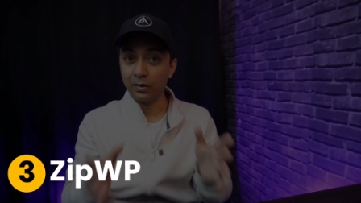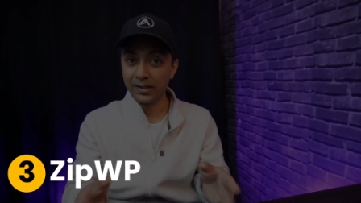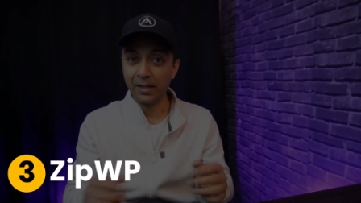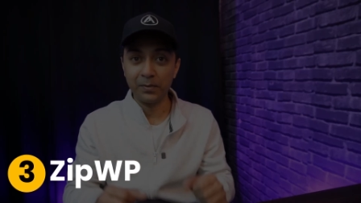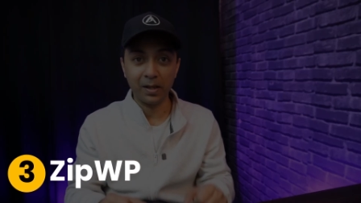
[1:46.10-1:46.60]

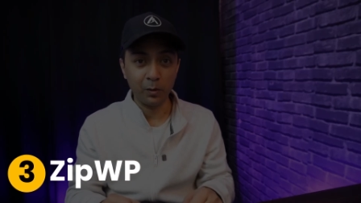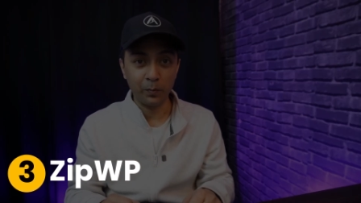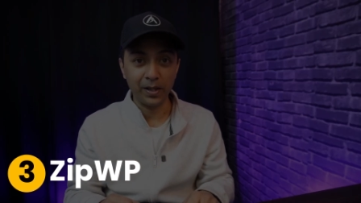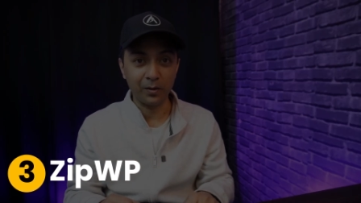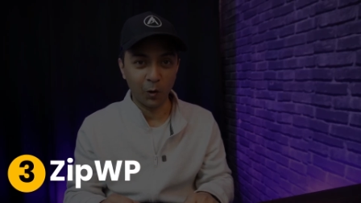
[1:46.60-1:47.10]

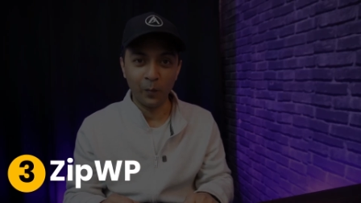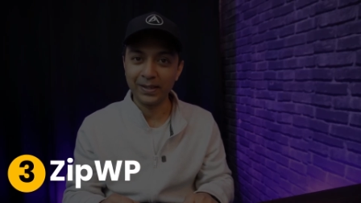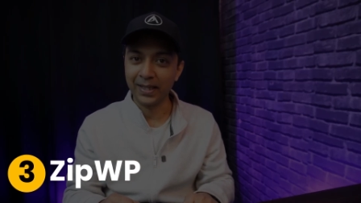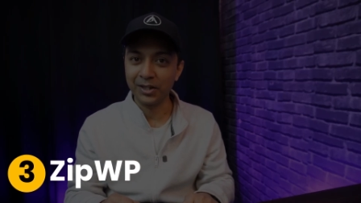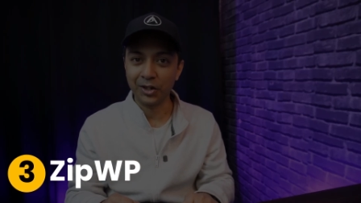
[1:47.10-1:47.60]
ZipWP Chrome
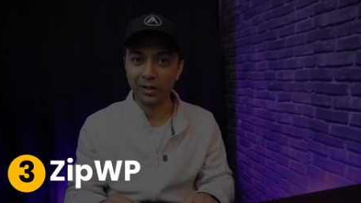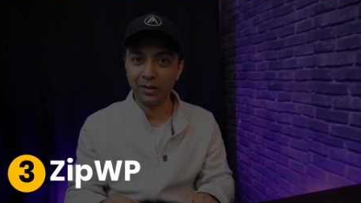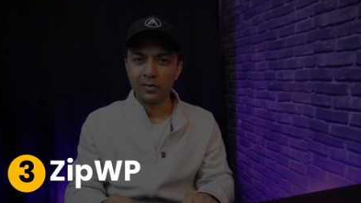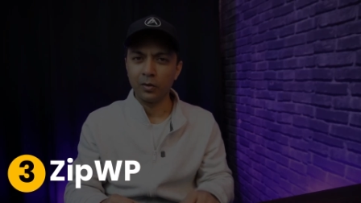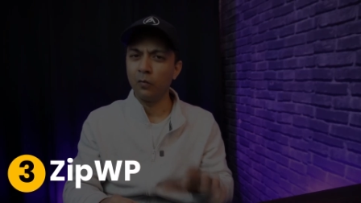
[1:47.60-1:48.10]
extension. So